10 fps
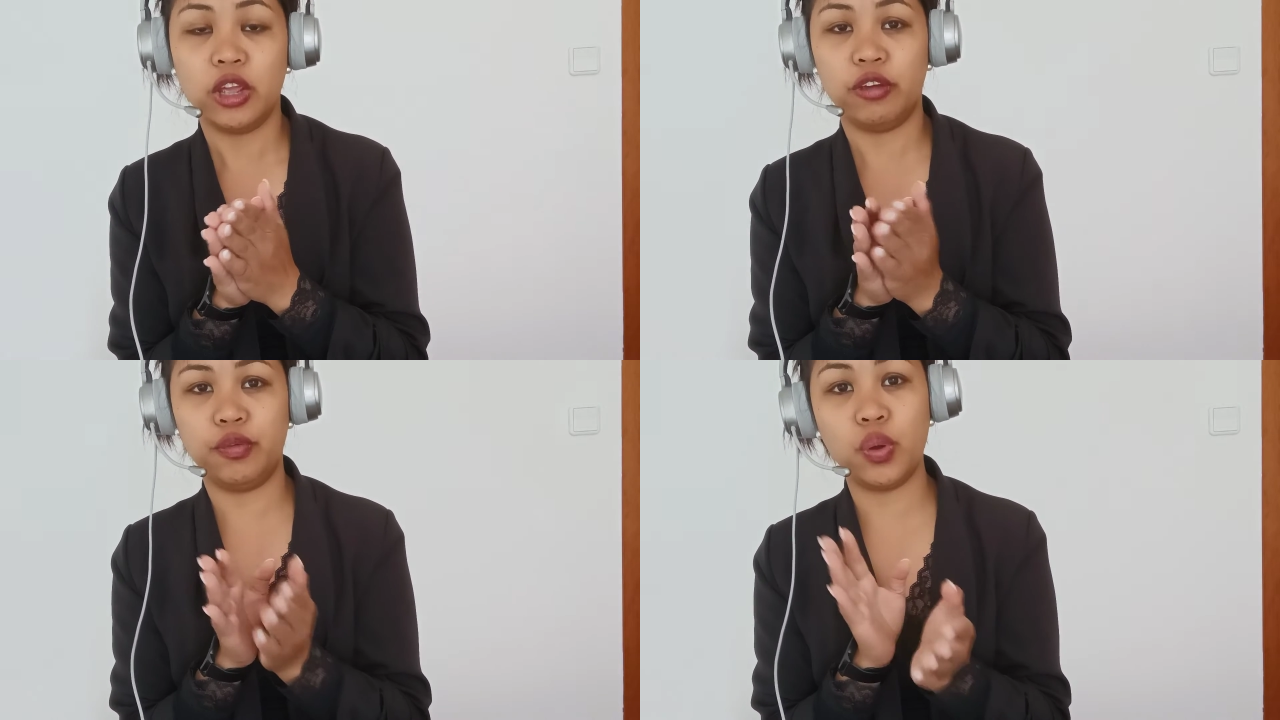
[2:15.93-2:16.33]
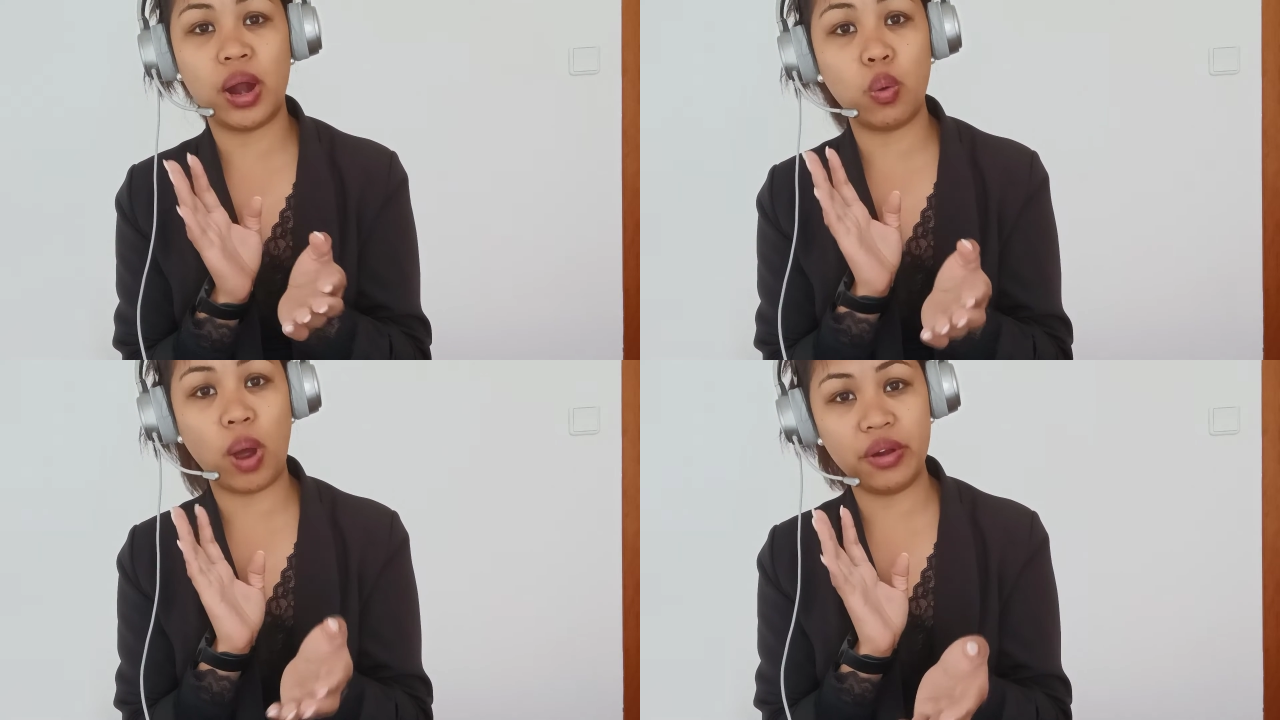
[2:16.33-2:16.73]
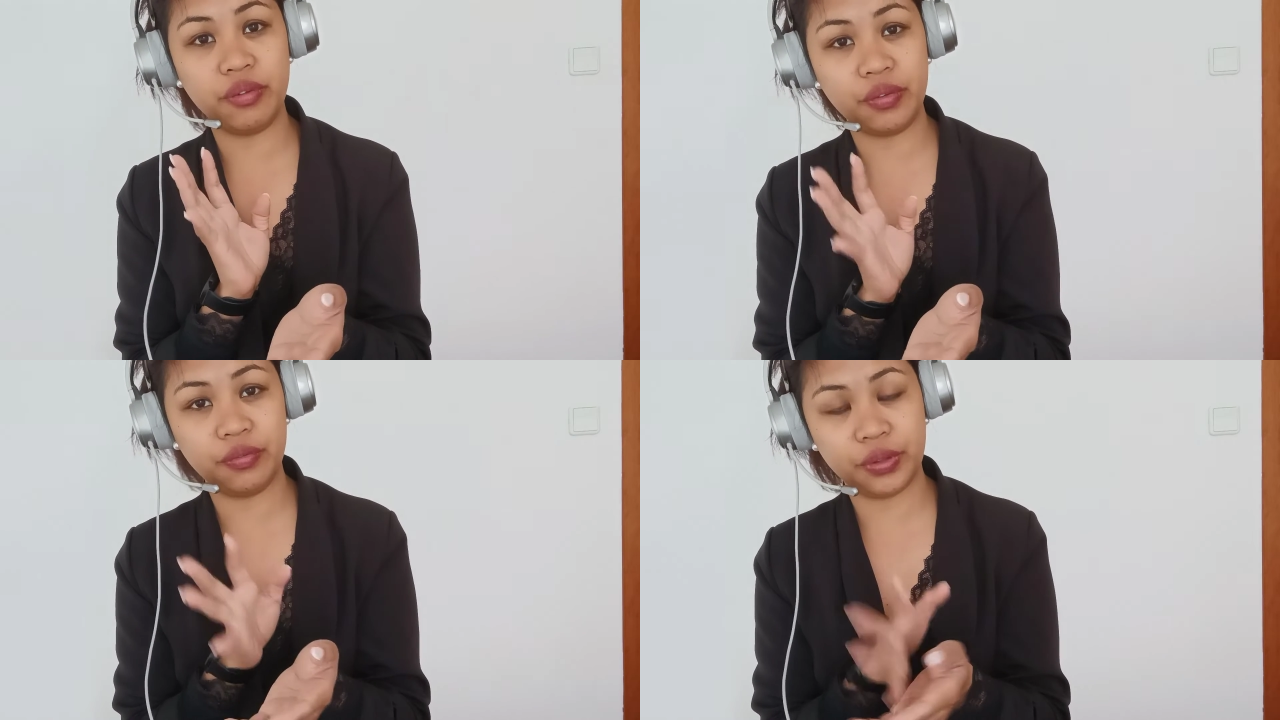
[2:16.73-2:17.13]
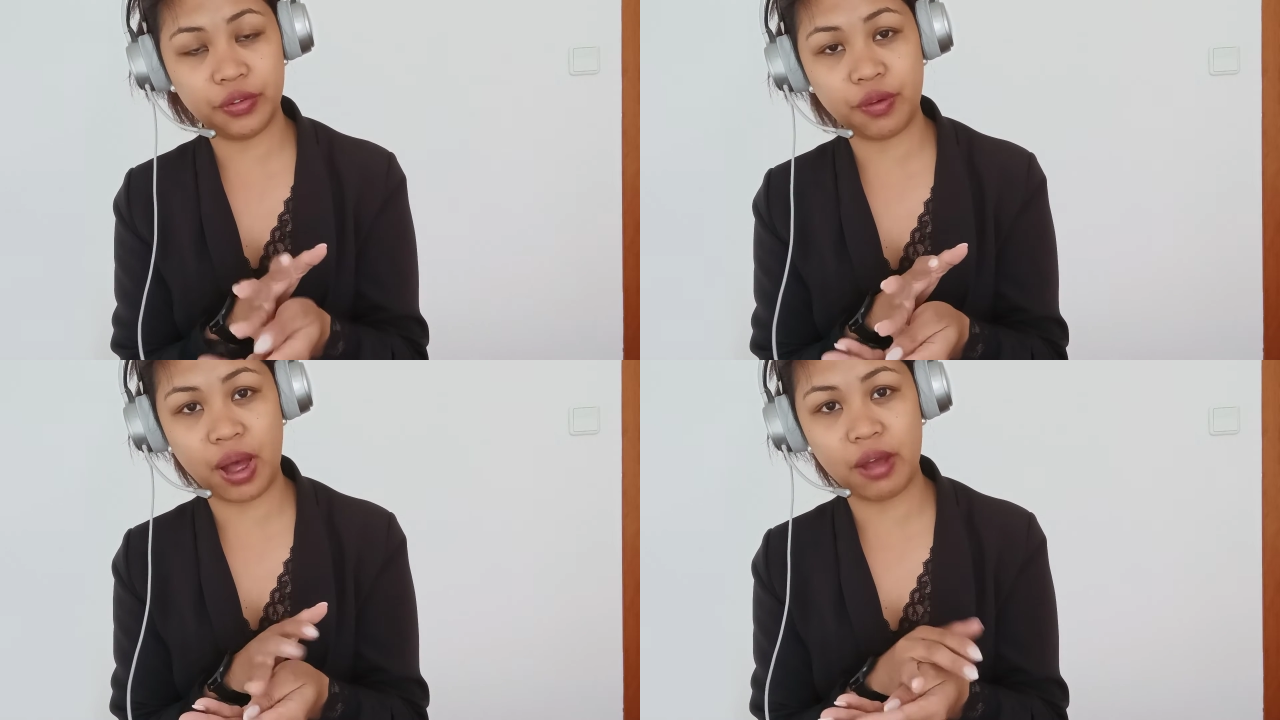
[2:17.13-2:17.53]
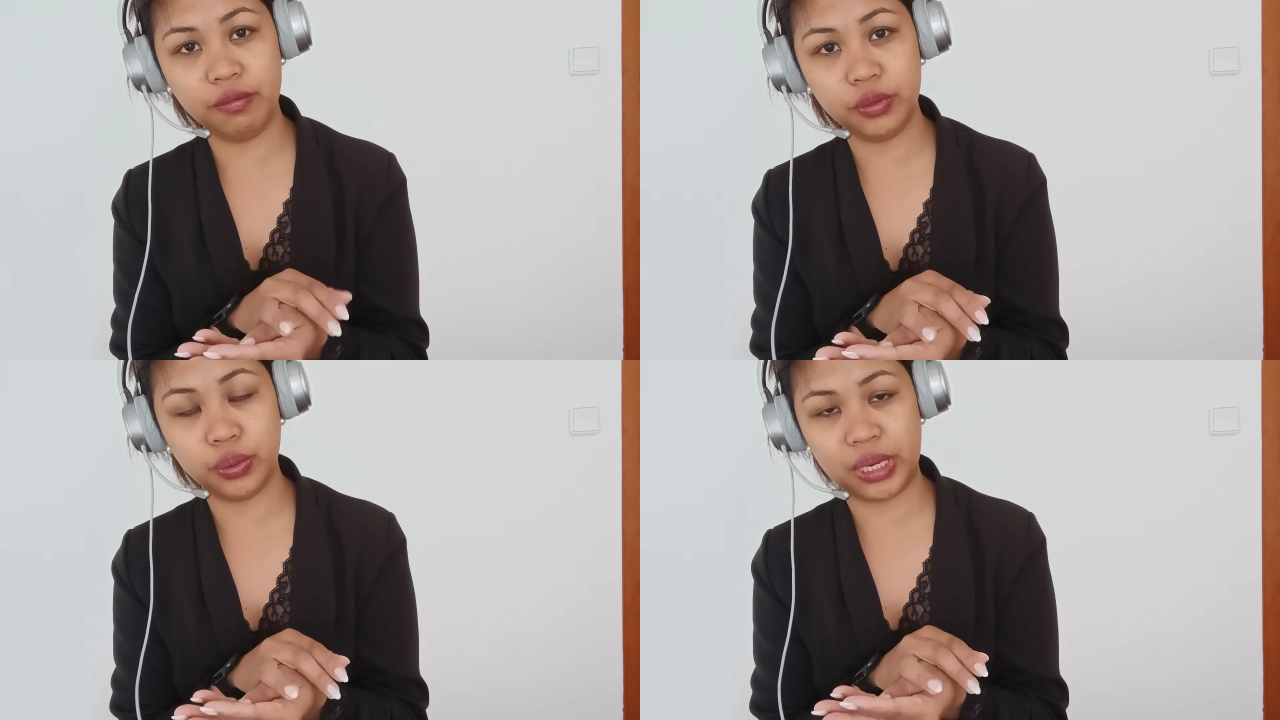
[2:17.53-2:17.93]
If you are
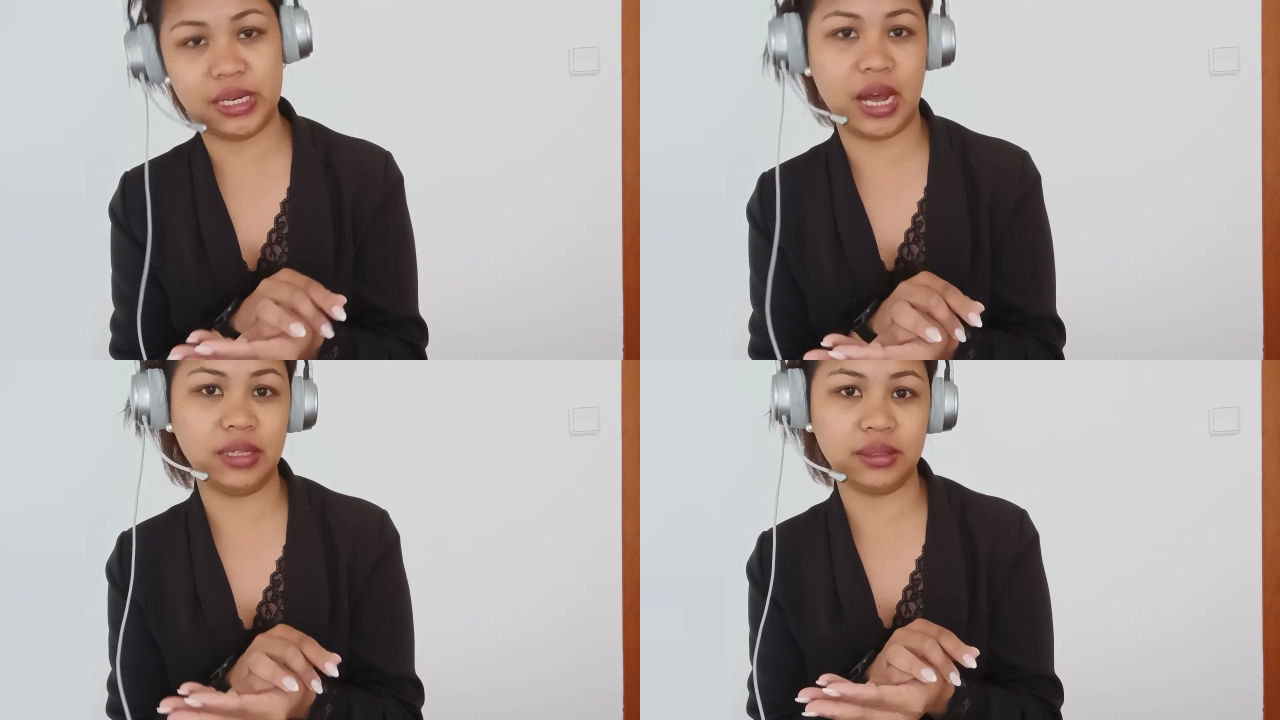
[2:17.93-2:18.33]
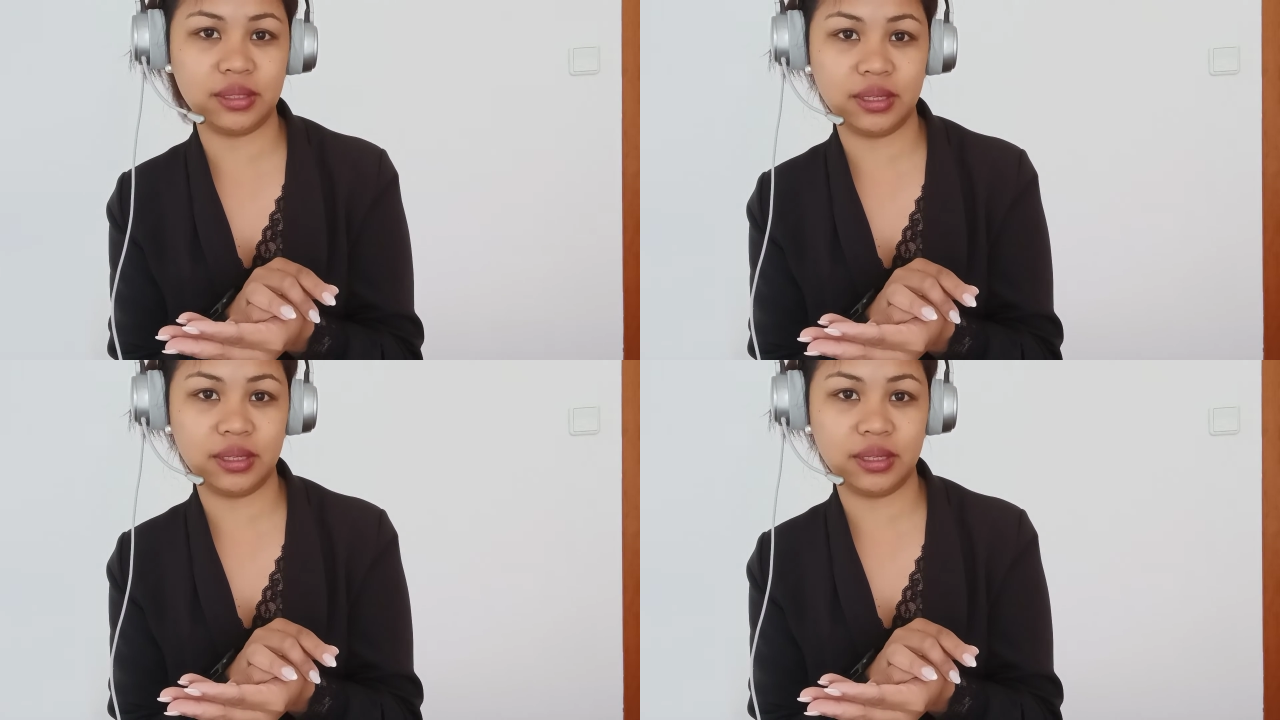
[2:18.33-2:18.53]
155, you cannot